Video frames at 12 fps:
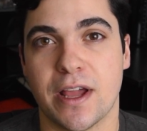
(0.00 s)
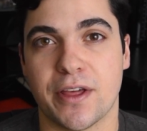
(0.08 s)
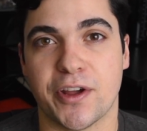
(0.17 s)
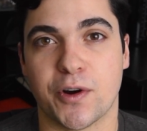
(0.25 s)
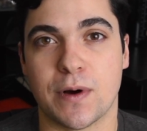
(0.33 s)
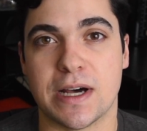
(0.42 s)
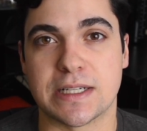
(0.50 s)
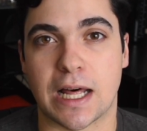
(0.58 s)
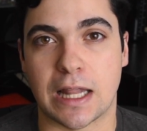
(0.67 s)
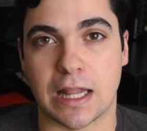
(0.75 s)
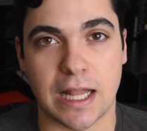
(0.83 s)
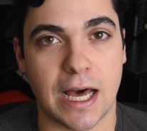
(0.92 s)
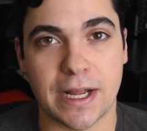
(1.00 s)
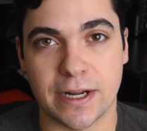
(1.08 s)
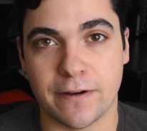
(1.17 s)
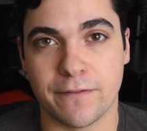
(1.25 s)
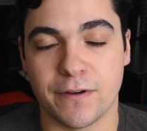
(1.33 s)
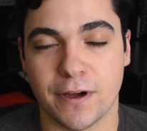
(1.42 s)
There was a lot
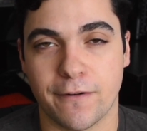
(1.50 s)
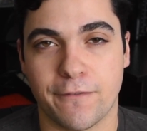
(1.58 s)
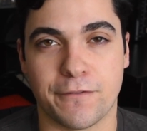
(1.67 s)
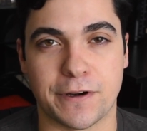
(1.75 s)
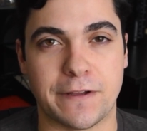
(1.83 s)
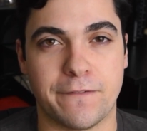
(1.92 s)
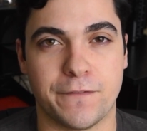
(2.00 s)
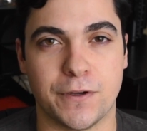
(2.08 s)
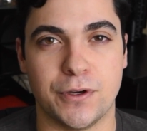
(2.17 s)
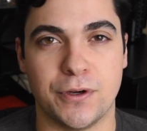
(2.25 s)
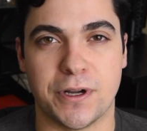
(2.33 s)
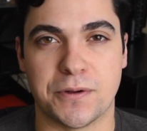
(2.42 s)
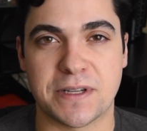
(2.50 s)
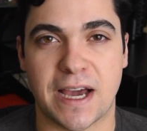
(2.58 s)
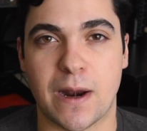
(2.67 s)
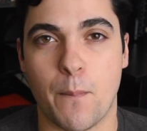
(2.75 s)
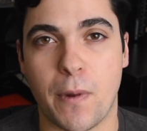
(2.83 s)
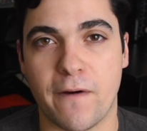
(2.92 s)
of free food. It was
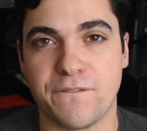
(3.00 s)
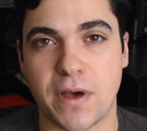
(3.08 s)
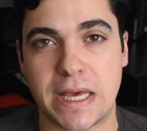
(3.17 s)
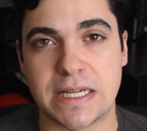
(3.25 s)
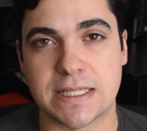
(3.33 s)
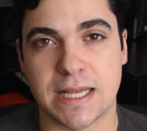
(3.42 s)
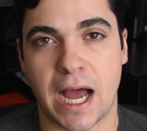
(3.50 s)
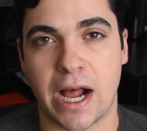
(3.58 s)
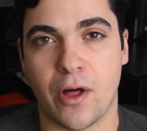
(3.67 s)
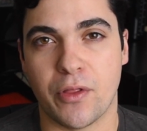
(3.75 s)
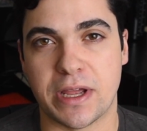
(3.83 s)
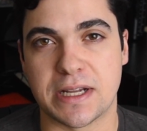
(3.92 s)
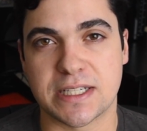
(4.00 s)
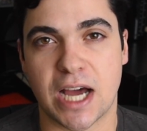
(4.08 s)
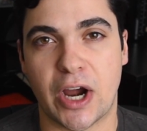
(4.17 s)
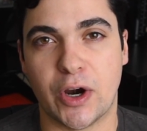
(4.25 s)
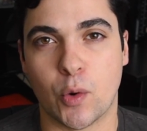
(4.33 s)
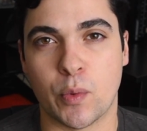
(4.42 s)
kind of buffet style the
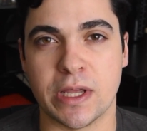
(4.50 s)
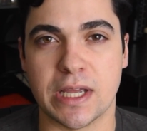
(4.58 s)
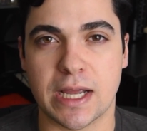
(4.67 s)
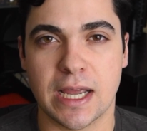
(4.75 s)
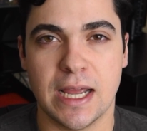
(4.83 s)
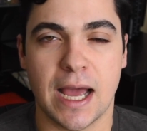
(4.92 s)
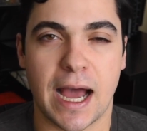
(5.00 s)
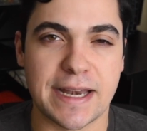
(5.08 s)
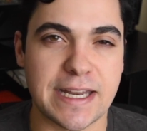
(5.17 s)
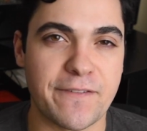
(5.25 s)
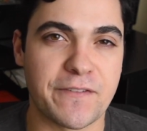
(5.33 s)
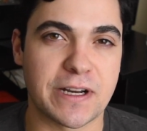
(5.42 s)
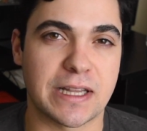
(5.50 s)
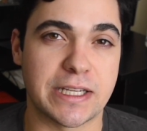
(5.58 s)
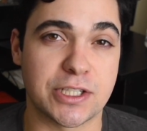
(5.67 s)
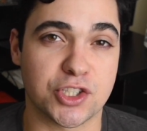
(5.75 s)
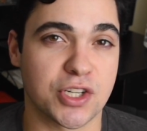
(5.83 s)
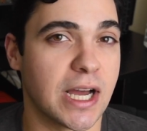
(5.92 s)
entire week. I
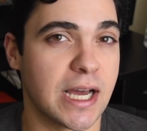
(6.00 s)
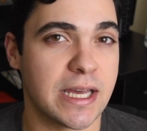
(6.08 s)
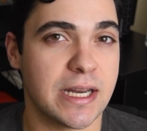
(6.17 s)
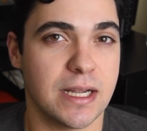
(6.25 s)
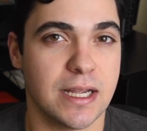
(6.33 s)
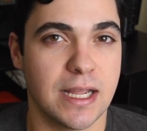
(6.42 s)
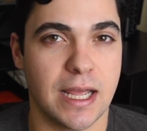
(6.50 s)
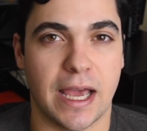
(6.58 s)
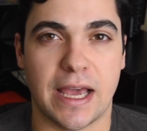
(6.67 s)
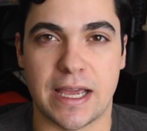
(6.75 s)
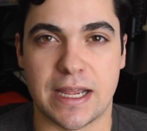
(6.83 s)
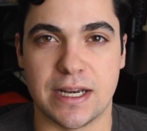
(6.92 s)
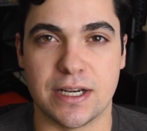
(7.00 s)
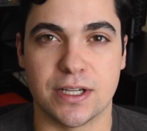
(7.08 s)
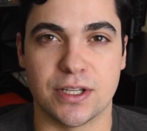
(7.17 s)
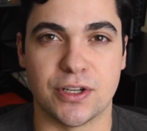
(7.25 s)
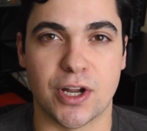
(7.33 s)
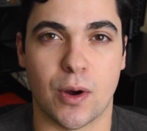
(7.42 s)
definitely tried, and
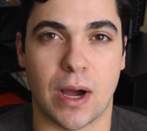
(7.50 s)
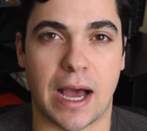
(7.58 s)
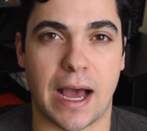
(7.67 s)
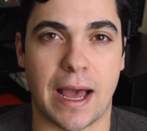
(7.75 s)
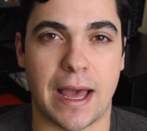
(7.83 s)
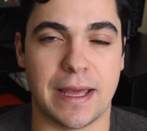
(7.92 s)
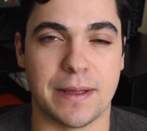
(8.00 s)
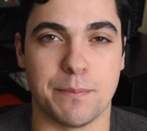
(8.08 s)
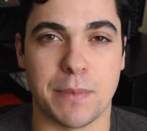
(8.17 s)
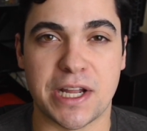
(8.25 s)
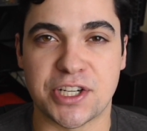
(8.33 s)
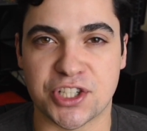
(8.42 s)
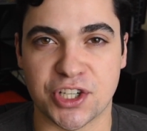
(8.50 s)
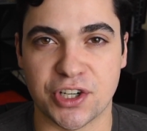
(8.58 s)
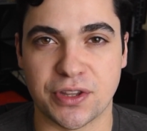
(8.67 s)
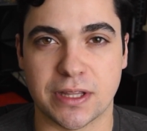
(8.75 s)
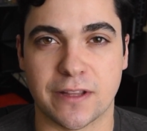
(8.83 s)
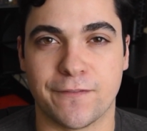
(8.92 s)
I made
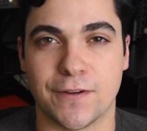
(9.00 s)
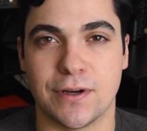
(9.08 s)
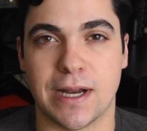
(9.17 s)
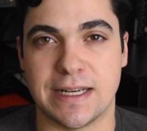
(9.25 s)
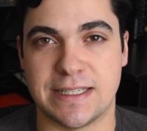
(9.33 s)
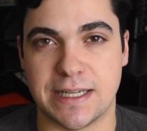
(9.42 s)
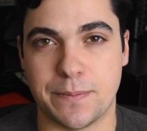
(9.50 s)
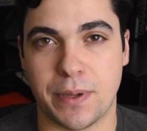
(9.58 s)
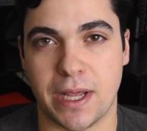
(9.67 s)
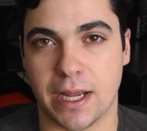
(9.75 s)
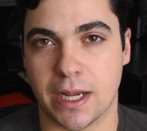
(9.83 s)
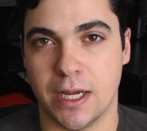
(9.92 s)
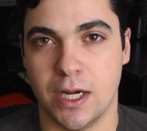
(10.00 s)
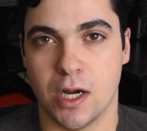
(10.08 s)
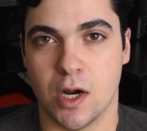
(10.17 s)
sure that the food I did pick